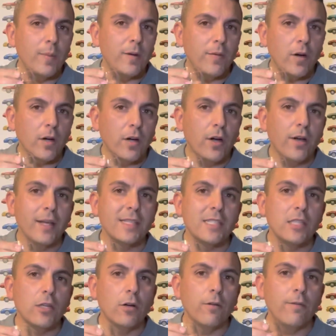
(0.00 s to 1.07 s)
of alcohol, it's
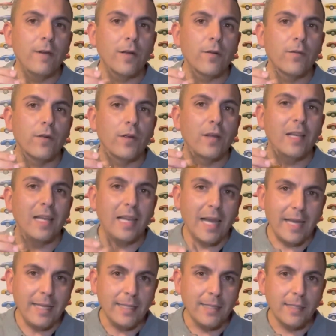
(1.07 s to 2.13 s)
still very, very
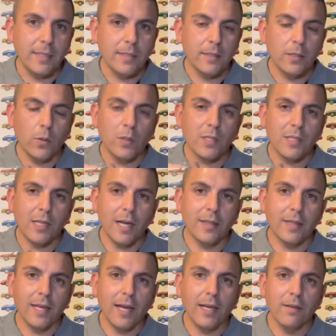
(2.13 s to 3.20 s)
light. So it's not
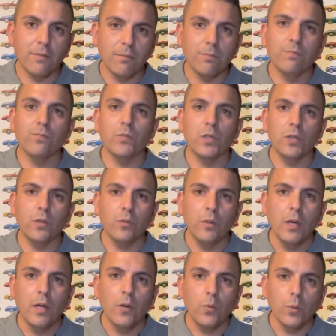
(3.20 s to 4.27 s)
that, you know,
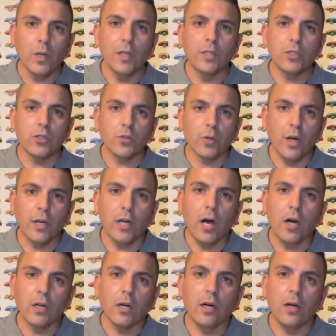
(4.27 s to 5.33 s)
really strong
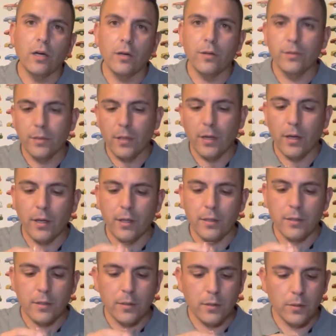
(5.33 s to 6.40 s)
alcohol on
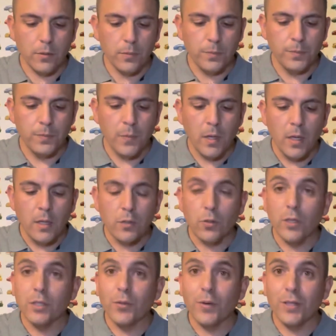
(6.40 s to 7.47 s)
it. So
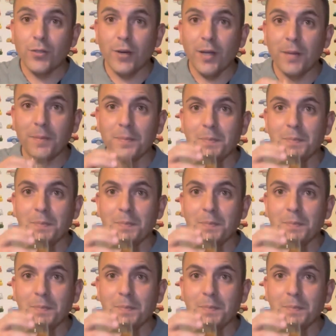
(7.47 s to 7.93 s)
let's go ahead and try it.